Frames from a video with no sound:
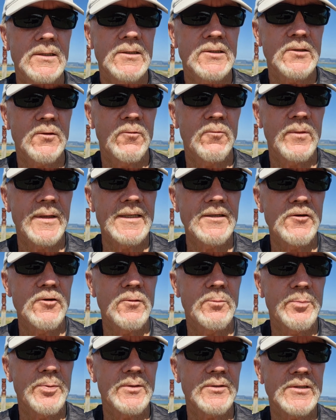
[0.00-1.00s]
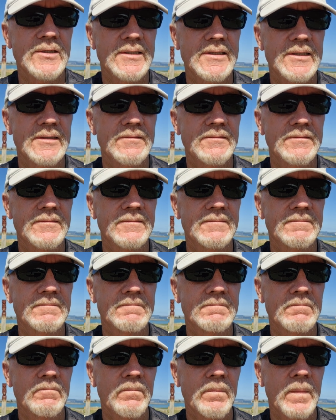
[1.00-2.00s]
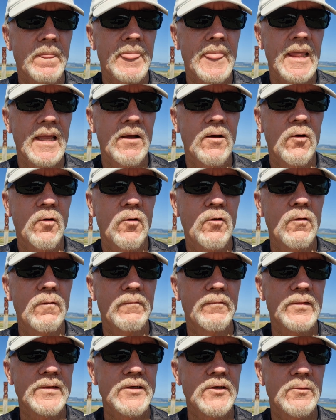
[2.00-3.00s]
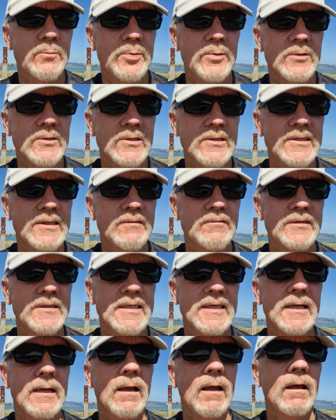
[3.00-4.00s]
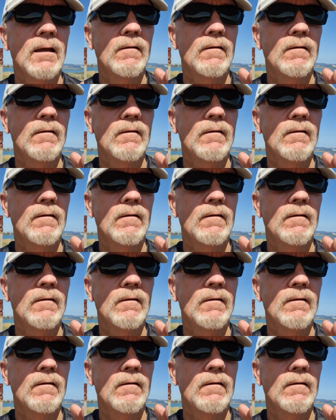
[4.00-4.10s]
So when you're positive, hopefully your positivity